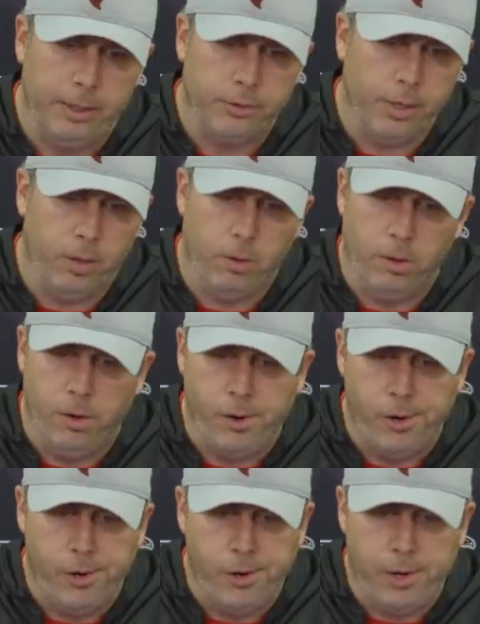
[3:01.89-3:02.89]
So
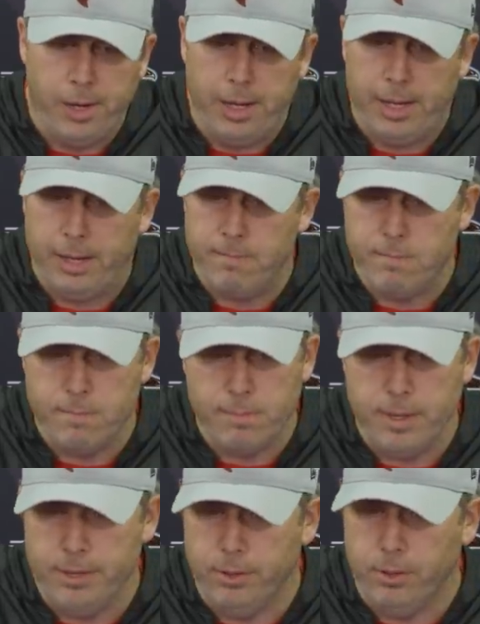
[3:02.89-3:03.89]
um,
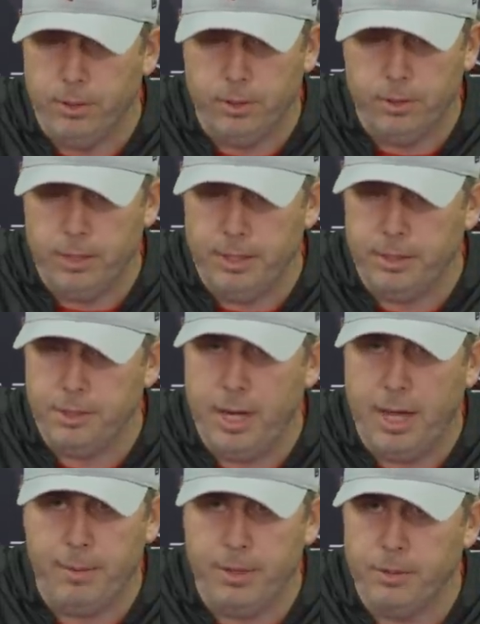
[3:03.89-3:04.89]
he's doing a decent
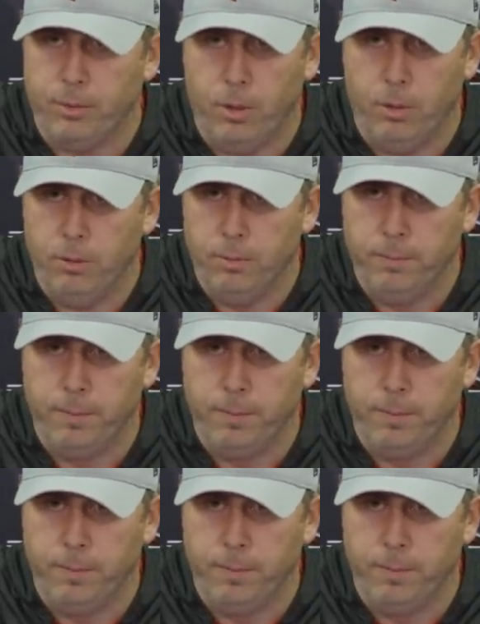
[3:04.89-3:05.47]
job in his role.